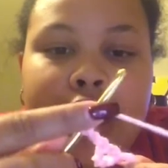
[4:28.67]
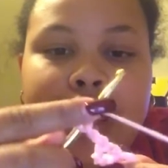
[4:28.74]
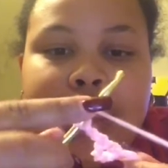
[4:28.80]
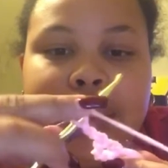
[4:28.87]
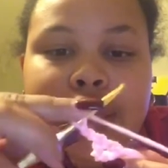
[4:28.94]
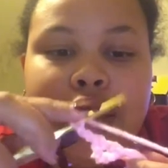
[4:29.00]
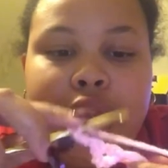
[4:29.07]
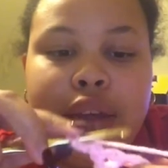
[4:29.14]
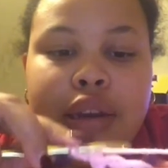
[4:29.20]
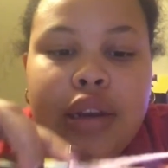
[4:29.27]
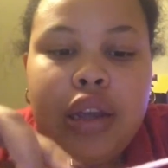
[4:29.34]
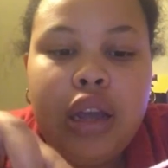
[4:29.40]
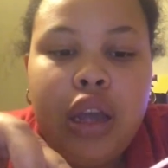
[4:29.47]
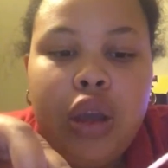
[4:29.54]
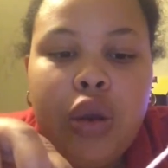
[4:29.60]
Then
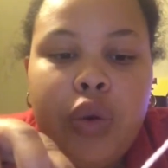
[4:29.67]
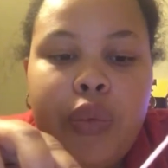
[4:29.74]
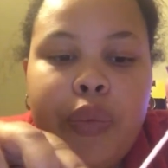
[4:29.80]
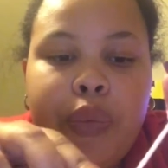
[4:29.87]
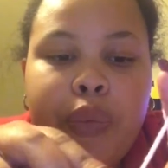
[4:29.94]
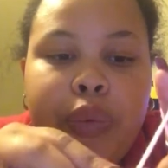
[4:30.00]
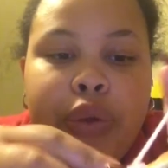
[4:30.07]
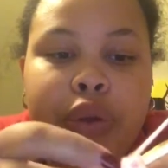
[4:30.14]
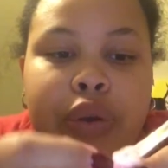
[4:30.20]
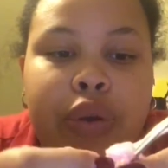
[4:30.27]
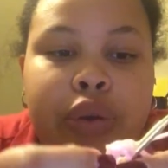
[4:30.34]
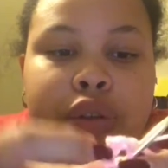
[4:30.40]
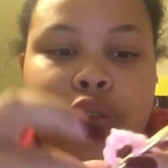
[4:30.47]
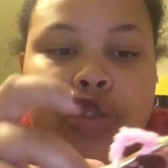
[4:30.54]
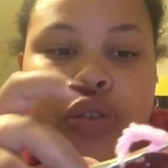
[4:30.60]
we go
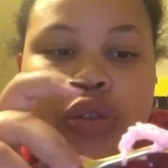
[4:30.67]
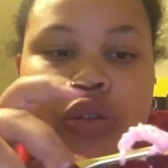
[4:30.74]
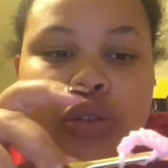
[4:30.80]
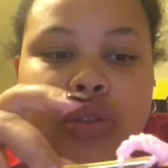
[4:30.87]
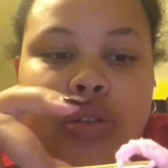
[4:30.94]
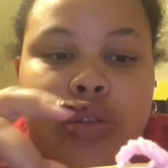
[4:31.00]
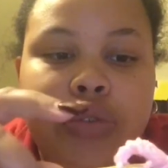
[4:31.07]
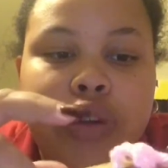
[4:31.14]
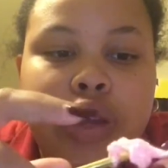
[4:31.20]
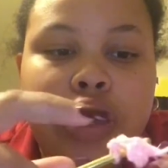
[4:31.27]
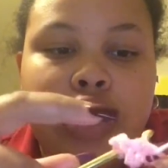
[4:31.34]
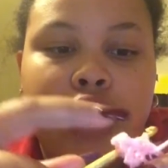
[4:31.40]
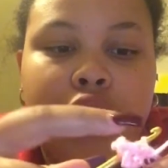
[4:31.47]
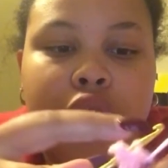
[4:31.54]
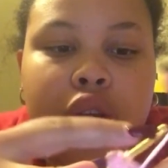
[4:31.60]
into the ring,